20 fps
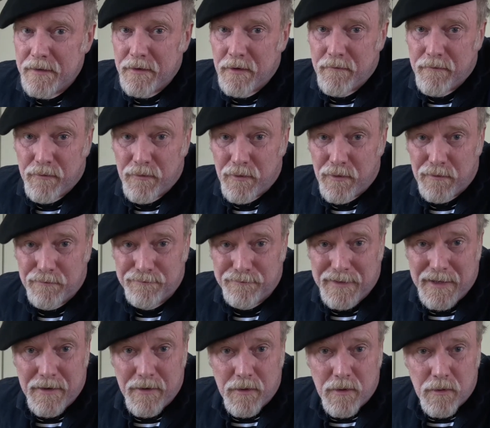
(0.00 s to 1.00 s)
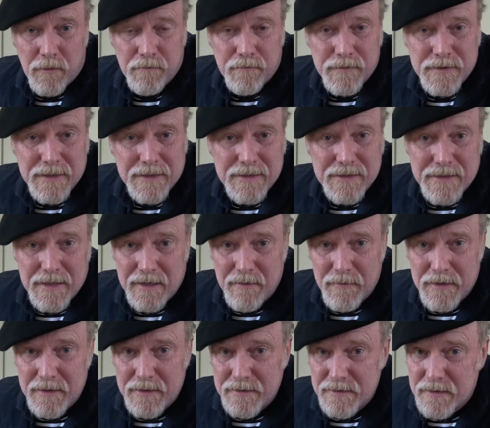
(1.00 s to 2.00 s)
in there for, I don't know, 6 to 8
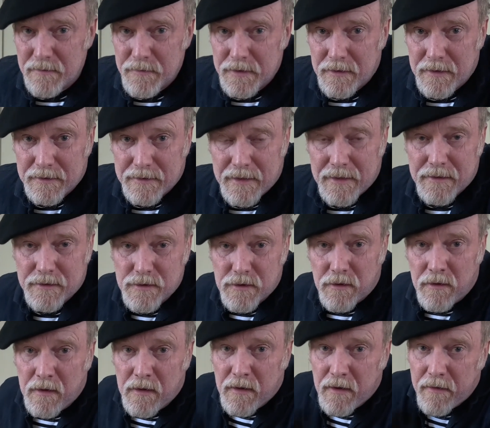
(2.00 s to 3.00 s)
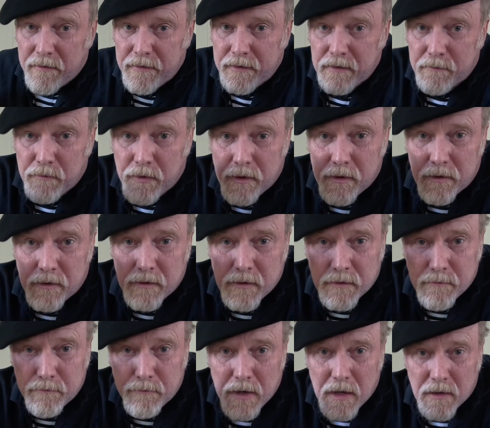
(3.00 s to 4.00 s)
minutes, something like that, until the butter
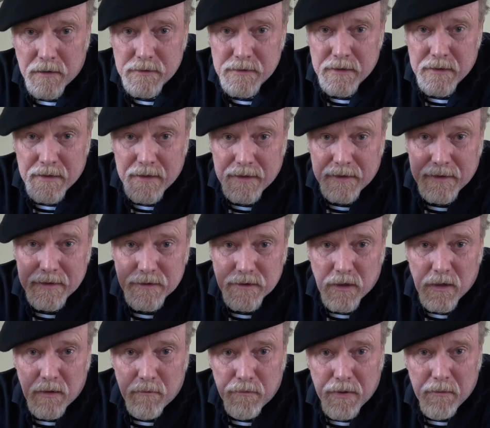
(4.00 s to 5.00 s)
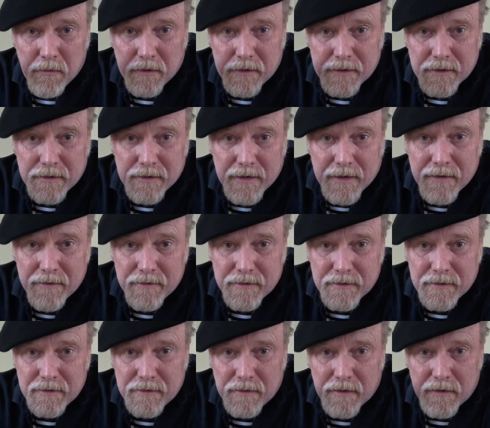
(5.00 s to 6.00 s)
melts and gets all bubbly and
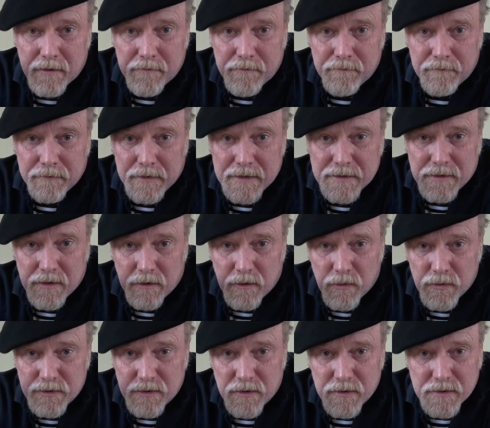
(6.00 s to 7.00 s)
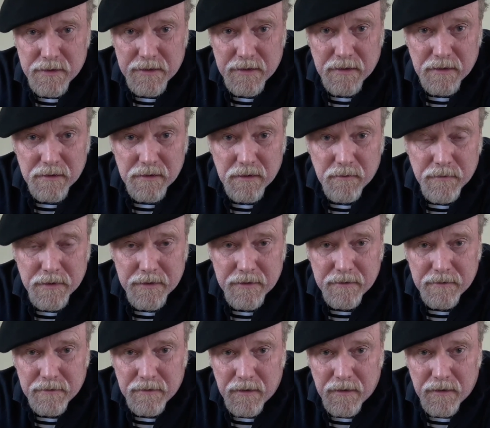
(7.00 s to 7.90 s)
the escargot starts to get a little bit